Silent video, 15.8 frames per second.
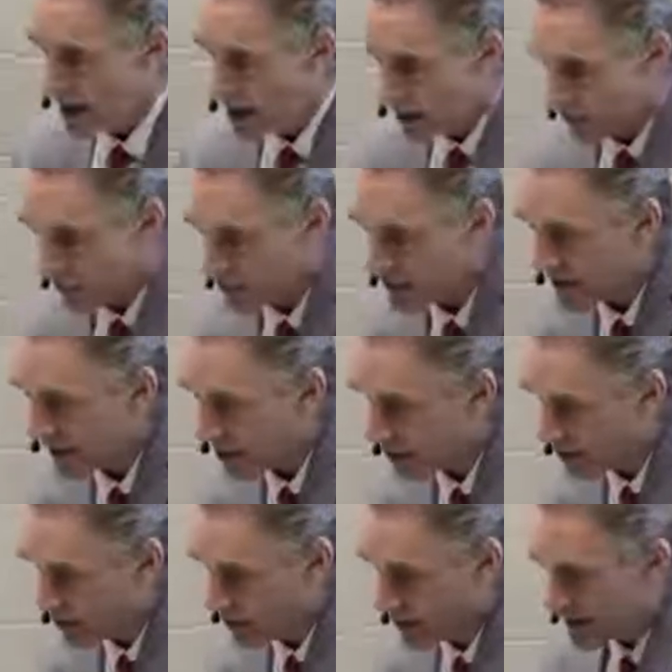The first thing
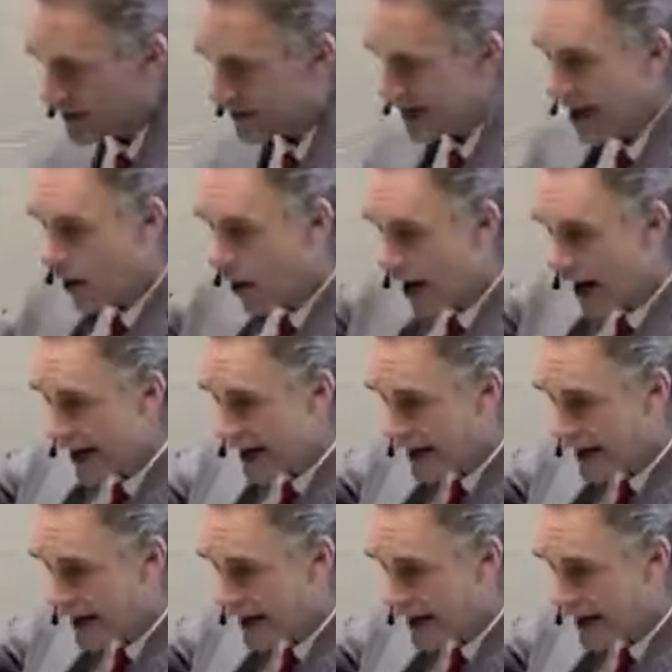we'll do is see how highly